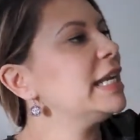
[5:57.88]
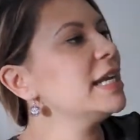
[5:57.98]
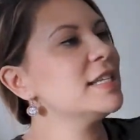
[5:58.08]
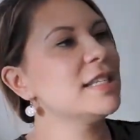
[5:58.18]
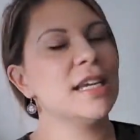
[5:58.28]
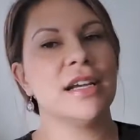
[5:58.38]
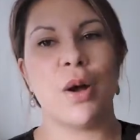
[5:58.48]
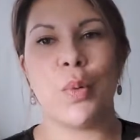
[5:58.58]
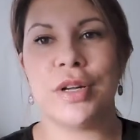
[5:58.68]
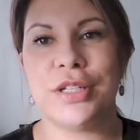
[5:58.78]
Next thing
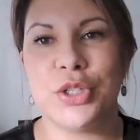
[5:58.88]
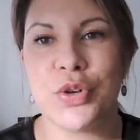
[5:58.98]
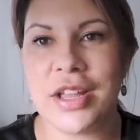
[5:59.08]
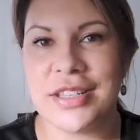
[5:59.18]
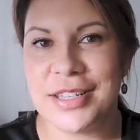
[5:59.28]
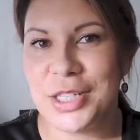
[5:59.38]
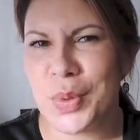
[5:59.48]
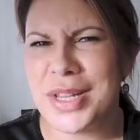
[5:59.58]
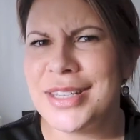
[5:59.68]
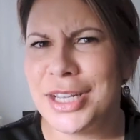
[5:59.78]
I wanted to try is
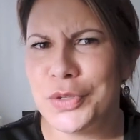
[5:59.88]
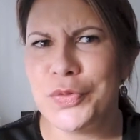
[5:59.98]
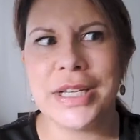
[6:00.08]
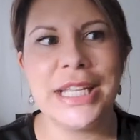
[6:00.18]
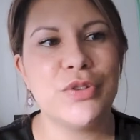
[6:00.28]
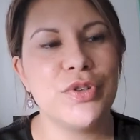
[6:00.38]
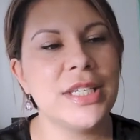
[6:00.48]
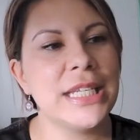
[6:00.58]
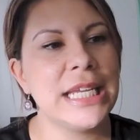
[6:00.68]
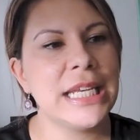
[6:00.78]
this one. Sounded really
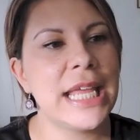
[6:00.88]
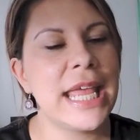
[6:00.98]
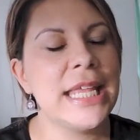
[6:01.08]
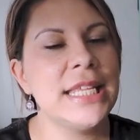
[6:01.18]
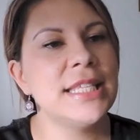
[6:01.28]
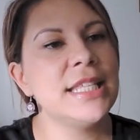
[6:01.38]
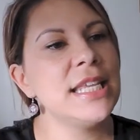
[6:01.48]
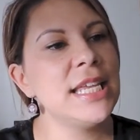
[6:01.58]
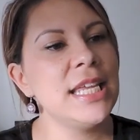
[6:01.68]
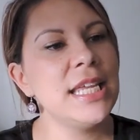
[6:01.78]
interesting. Is
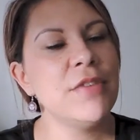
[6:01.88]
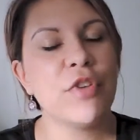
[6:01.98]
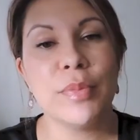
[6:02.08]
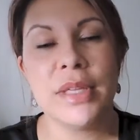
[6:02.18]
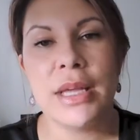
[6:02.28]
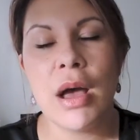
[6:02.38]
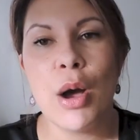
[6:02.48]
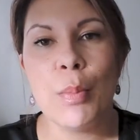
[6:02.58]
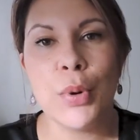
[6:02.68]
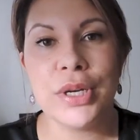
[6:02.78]
the from the
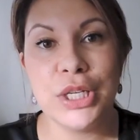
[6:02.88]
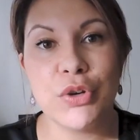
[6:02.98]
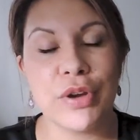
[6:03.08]
body